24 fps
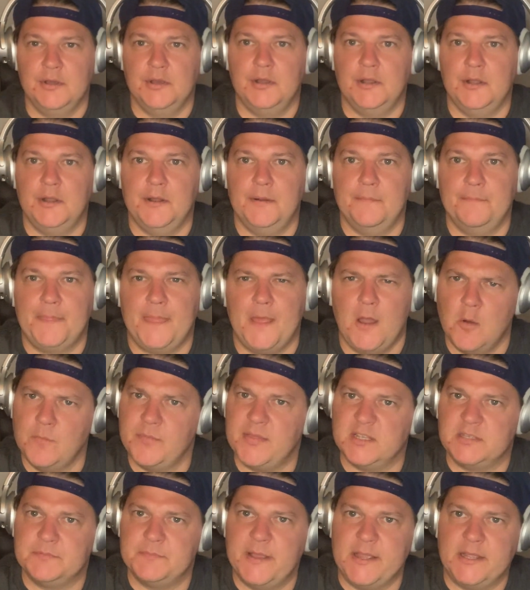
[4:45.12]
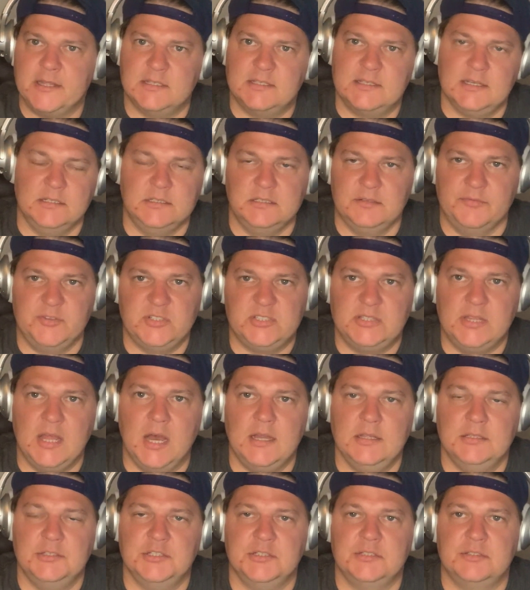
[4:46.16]
I hope that's making sense. If it's
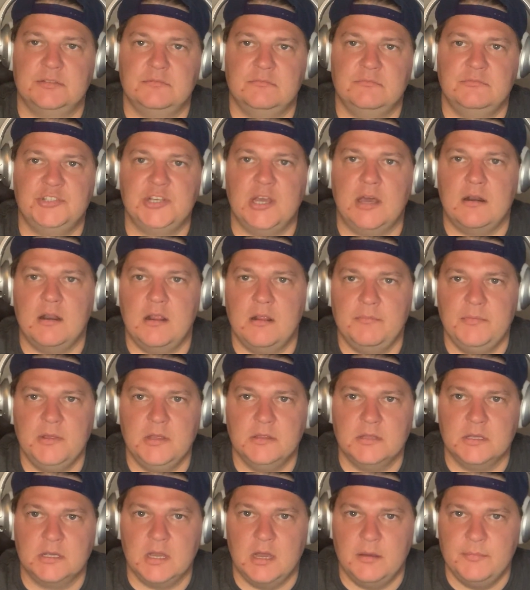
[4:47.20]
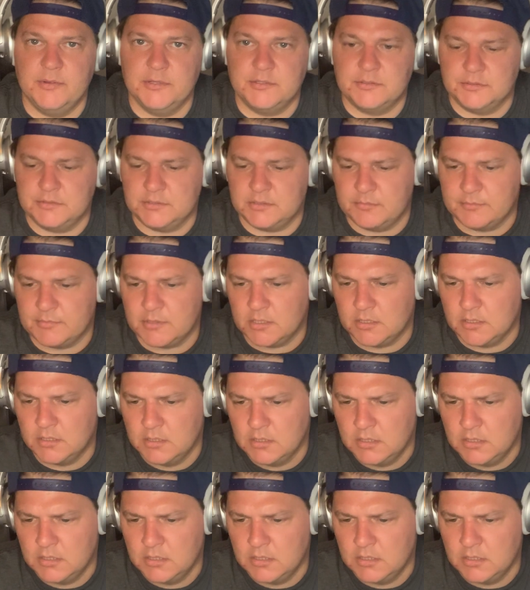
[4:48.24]
not, just shout at me in the comments or something.